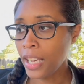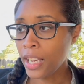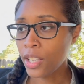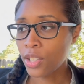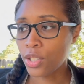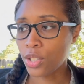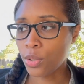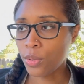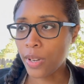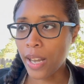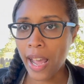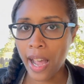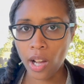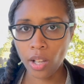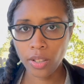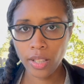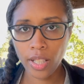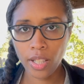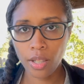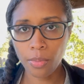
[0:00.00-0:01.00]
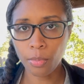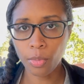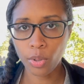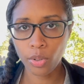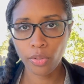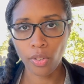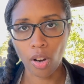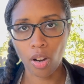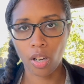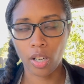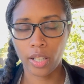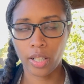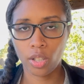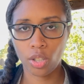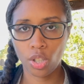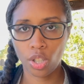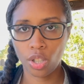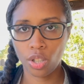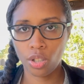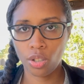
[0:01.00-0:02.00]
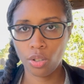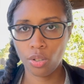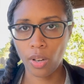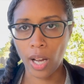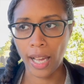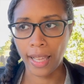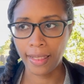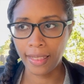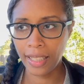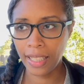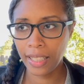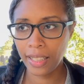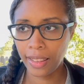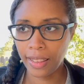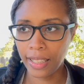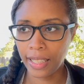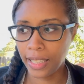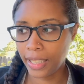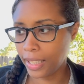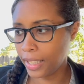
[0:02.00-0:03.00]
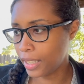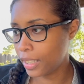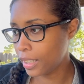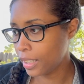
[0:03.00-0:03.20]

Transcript: So now let's move on to, I think the